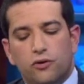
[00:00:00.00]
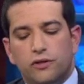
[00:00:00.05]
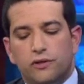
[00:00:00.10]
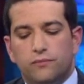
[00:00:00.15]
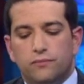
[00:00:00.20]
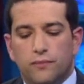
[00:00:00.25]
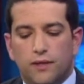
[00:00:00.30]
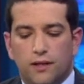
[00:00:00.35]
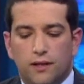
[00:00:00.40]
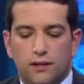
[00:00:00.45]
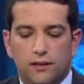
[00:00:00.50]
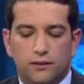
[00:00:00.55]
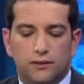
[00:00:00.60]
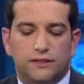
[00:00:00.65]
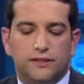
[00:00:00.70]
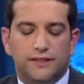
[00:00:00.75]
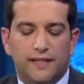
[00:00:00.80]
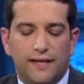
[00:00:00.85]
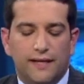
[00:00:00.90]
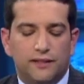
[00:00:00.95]
current
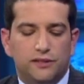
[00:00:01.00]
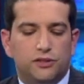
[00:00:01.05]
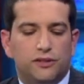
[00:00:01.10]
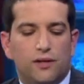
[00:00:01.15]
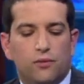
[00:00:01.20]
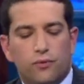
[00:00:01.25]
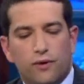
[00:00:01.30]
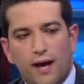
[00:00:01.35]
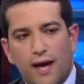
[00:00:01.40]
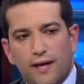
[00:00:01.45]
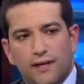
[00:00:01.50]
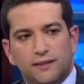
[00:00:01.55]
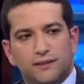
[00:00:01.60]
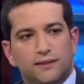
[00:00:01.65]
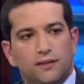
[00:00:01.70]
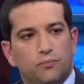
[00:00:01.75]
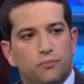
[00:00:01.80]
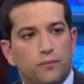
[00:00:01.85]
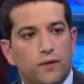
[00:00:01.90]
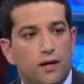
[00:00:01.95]
stage that we're at
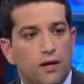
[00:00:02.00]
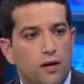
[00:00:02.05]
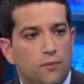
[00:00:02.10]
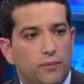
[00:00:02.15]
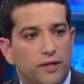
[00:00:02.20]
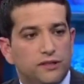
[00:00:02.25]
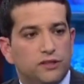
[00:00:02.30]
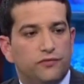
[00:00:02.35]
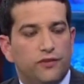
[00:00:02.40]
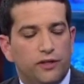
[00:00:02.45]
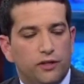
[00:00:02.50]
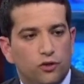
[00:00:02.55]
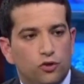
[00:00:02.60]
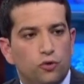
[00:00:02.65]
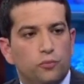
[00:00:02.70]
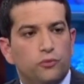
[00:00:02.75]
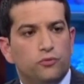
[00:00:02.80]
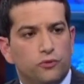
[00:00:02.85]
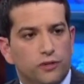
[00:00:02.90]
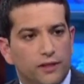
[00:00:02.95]
is the Pennsylvania
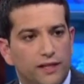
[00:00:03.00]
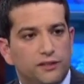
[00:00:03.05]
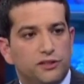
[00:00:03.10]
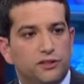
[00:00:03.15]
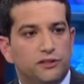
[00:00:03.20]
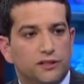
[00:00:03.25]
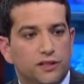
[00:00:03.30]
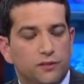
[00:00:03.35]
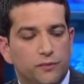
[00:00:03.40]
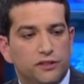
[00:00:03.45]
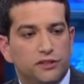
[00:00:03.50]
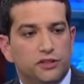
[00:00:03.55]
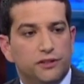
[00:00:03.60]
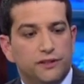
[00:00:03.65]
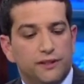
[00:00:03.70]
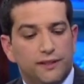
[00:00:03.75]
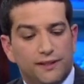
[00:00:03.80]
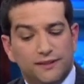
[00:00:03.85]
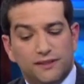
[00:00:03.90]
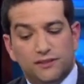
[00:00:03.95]
Human Relations
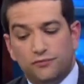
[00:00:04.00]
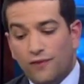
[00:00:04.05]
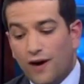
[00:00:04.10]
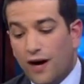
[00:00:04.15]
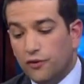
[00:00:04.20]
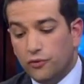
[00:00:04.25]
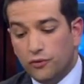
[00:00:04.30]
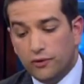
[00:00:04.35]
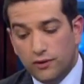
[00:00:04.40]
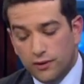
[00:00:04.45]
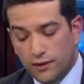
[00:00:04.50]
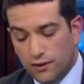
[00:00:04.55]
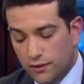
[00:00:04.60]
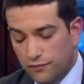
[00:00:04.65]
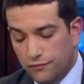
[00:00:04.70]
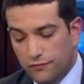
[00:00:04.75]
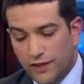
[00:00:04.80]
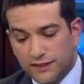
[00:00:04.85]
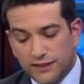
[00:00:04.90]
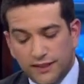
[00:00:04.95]
Commission has filed an
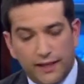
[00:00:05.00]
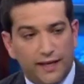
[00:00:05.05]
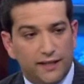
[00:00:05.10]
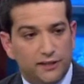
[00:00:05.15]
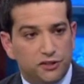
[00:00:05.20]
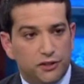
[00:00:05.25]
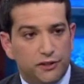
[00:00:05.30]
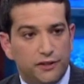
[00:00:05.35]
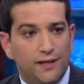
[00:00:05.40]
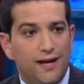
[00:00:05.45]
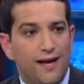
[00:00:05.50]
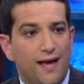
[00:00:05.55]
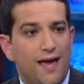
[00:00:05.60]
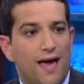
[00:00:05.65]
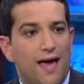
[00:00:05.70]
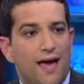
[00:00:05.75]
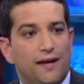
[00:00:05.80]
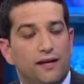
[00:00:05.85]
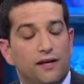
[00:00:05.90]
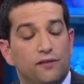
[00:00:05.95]
investigation,
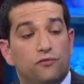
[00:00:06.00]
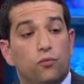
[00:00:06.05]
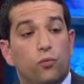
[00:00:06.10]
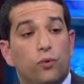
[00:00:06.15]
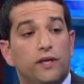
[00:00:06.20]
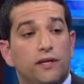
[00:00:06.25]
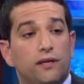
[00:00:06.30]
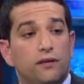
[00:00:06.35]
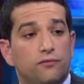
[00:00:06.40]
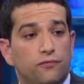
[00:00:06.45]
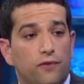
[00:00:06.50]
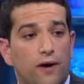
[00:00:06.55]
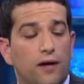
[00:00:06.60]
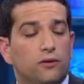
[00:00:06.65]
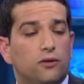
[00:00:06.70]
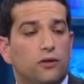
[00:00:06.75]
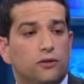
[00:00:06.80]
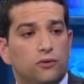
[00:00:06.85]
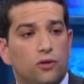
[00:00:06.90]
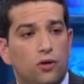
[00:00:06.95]
and if we
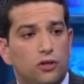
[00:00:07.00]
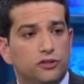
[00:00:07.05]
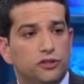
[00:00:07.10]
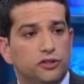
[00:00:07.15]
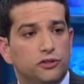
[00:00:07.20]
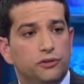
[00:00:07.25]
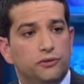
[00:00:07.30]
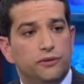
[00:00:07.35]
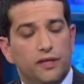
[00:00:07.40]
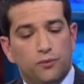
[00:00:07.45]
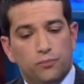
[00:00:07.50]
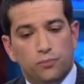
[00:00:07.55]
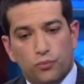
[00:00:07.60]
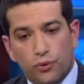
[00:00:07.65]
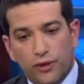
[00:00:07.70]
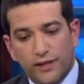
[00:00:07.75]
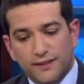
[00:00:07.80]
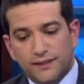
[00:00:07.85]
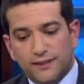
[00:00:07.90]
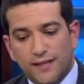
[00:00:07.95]
file our lawsuit, it
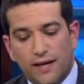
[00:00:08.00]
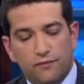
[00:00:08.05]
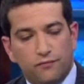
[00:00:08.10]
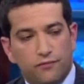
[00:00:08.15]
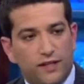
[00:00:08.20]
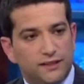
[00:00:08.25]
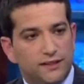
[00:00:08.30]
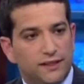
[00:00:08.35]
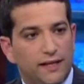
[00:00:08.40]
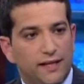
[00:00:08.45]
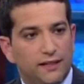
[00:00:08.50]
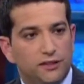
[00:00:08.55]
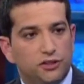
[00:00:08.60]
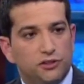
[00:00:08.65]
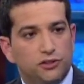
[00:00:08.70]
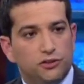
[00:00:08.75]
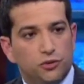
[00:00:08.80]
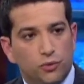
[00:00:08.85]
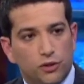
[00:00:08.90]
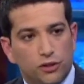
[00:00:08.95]
brings that
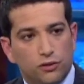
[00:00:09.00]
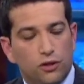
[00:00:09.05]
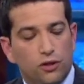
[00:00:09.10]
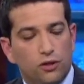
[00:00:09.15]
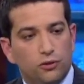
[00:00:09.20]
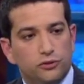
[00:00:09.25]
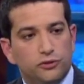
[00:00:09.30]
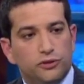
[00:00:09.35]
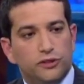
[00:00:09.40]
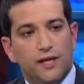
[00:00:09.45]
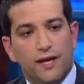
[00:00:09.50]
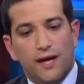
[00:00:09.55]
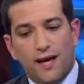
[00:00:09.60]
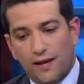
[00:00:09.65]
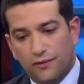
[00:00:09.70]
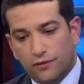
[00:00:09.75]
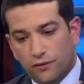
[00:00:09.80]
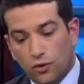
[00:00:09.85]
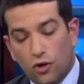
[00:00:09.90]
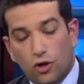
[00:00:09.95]
investigation to a close
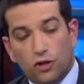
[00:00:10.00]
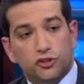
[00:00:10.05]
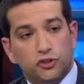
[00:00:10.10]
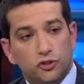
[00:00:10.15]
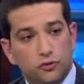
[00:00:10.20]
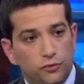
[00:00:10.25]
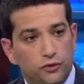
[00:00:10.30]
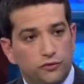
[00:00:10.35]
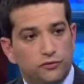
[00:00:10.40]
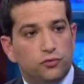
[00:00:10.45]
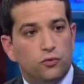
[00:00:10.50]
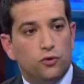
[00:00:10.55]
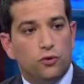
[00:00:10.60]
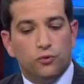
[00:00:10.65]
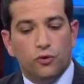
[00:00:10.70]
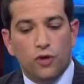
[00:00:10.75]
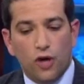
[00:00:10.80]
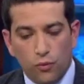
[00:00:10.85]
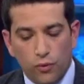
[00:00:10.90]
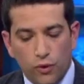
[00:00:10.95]
and the lawsuit moves
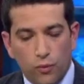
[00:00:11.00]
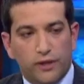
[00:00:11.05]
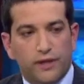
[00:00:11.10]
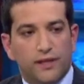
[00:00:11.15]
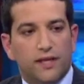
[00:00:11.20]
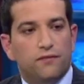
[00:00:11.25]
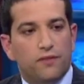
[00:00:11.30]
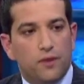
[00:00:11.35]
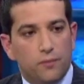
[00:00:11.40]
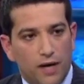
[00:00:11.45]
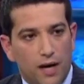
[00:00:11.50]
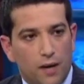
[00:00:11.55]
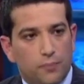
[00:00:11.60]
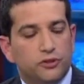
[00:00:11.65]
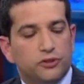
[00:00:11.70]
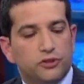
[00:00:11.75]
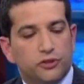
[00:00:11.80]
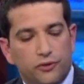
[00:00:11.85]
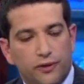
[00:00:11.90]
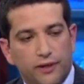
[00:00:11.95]
forward. We want to give them an
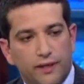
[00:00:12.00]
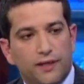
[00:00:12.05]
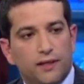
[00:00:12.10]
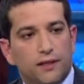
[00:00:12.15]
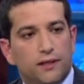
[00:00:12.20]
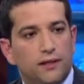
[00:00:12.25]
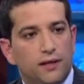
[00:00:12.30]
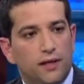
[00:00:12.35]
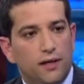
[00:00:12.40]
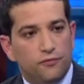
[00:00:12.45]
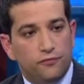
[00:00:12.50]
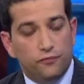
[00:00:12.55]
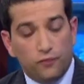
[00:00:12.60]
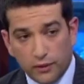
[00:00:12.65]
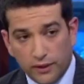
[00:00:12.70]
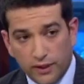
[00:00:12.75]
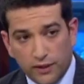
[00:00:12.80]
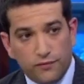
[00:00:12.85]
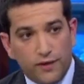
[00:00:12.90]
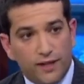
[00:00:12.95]
opportunity to
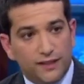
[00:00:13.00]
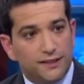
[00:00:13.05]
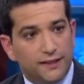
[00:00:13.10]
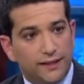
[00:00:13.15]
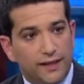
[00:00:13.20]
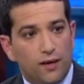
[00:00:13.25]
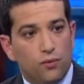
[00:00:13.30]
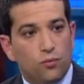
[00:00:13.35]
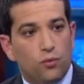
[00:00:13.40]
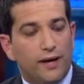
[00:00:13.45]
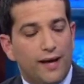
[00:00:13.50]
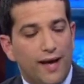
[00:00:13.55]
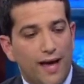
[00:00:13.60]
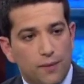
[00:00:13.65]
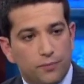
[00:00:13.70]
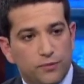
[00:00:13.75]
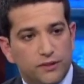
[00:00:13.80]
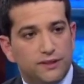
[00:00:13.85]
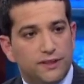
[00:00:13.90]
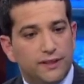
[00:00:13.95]
fully investigate what
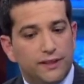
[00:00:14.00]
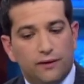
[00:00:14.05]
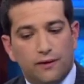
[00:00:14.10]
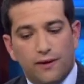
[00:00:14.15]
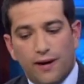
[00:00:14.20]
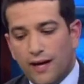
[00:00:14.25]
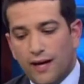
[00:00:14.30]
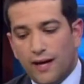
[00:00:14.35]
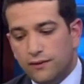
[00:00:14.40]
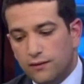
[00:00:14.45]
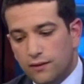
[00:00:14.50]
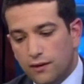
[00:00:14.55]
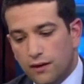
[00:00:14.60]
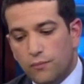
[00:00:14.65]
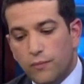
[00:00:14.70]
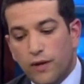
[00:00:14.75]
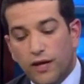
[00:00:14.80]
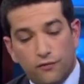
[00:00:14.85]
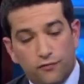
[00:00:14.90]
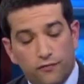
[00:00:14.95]
happened here and
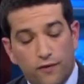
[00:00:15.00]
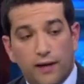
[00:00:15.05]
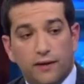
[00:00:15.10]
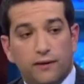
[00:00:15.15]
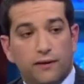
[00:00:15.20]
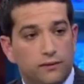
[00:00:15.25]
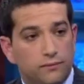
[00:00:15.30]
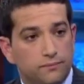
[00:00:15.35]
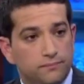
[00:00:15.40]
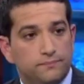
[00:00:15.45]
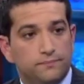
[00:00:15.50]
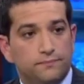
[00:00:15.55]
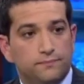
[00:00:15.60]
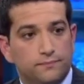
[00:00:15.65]
make a finding.